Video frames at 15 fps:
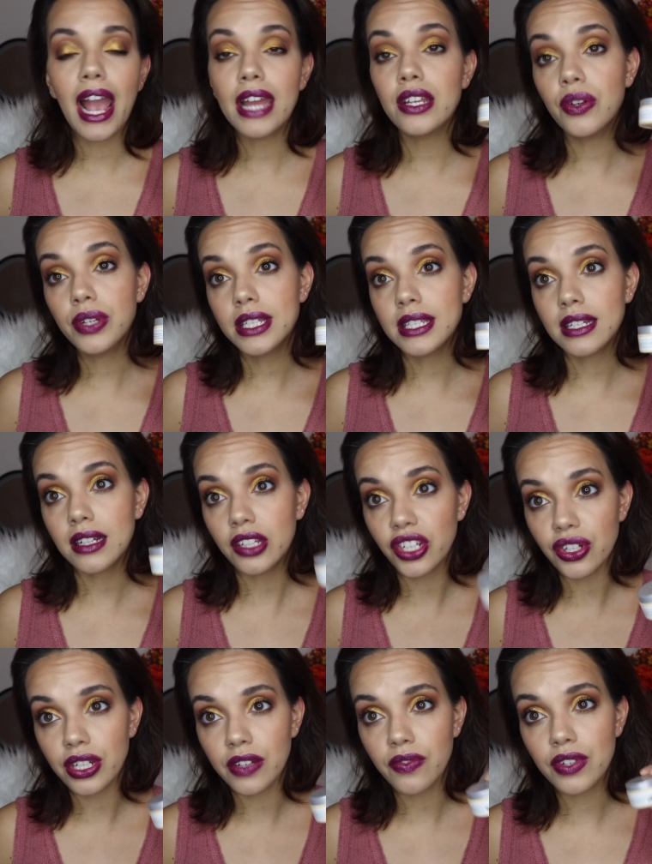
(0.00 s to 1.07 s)
I notice a
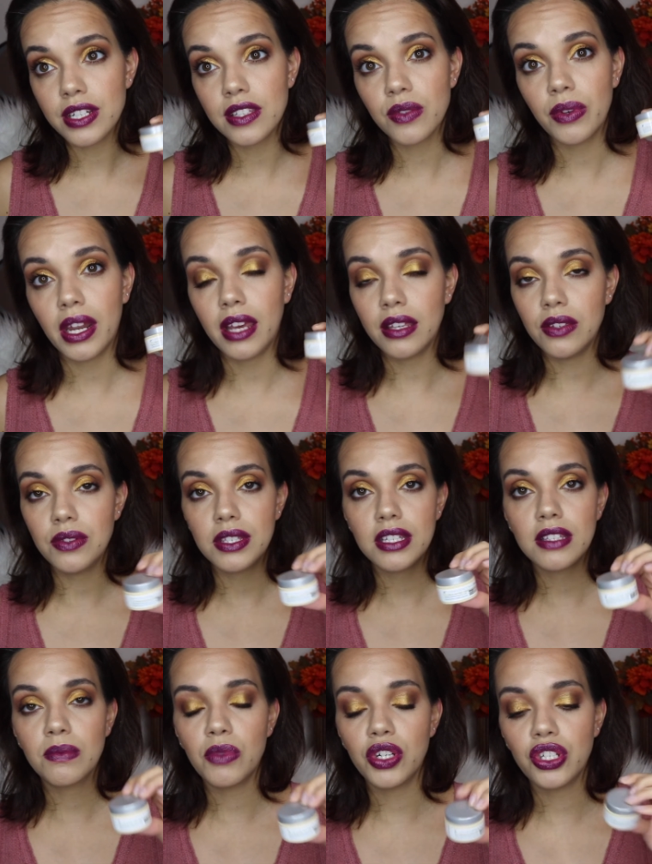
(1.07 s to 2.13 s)
clear difference when I use
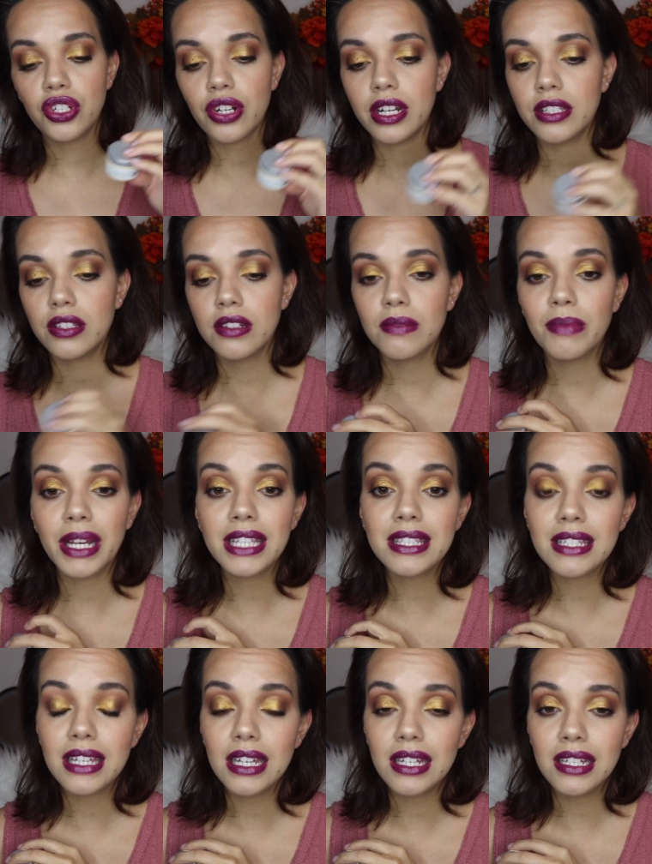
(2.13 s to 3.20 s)
this moisturizer. My
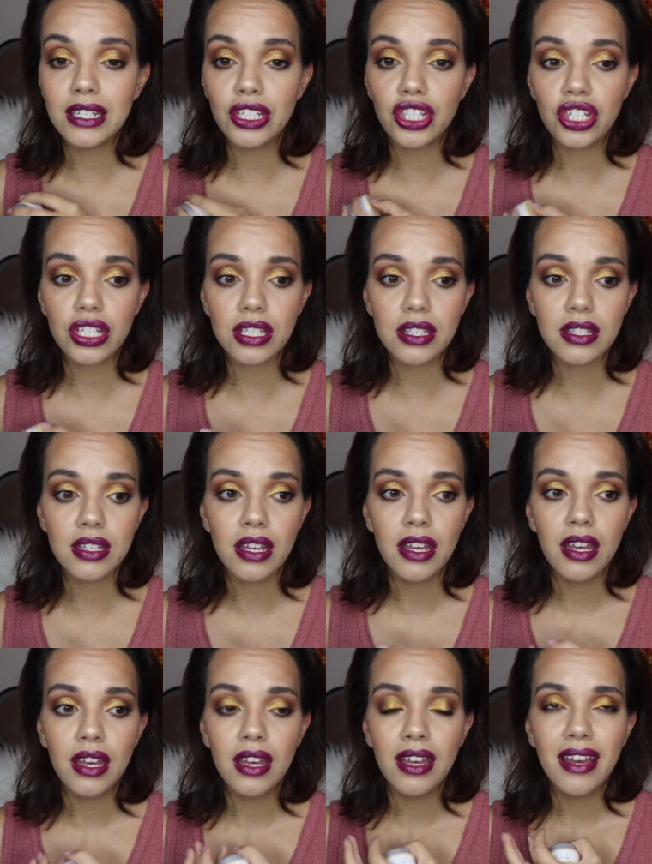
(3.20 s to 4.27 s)
skin is just
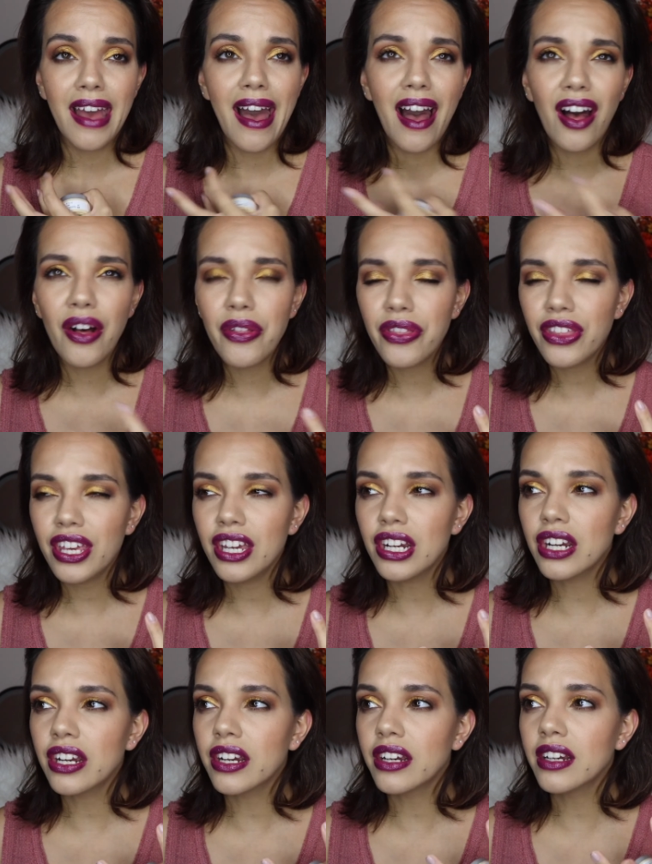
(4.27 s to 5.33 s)

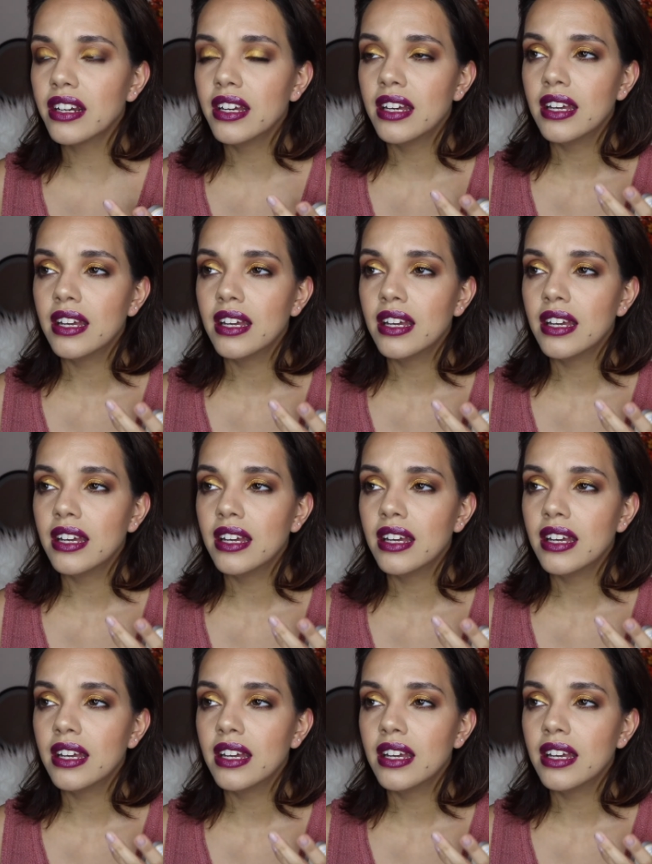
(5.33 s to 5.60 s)
healthier.